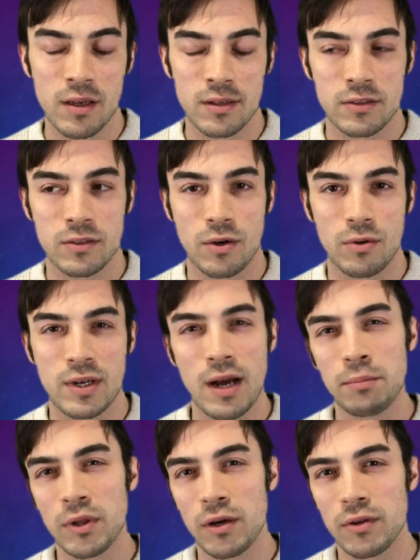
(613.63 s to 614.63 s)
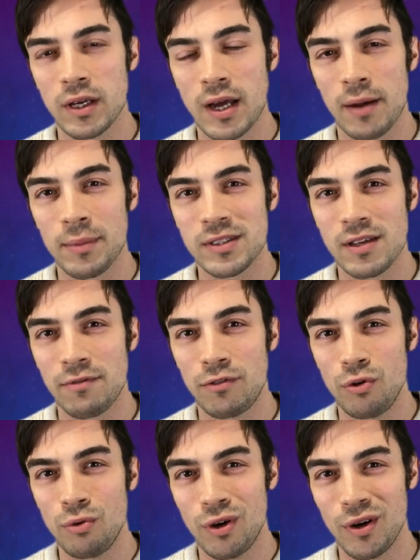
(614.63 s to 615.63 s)
so down below in the comments,
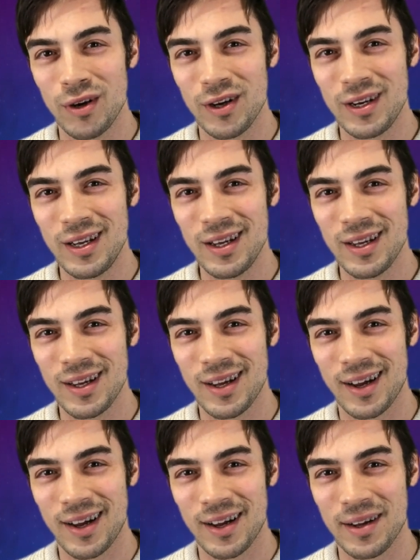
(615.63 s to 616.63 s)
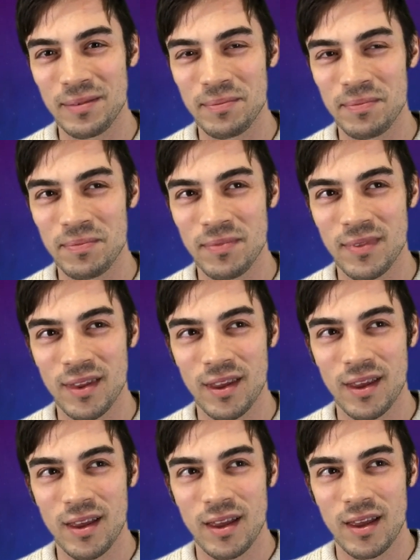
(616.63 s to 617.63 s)
if you could, um,
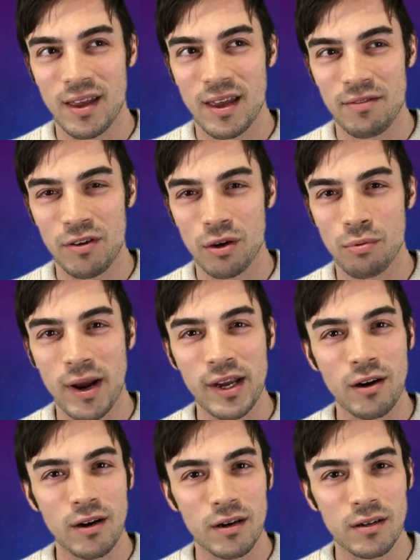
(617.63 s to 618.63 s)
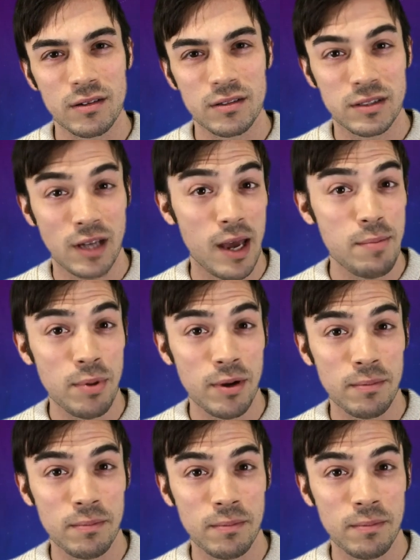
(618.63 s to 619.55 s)
if you could write your type,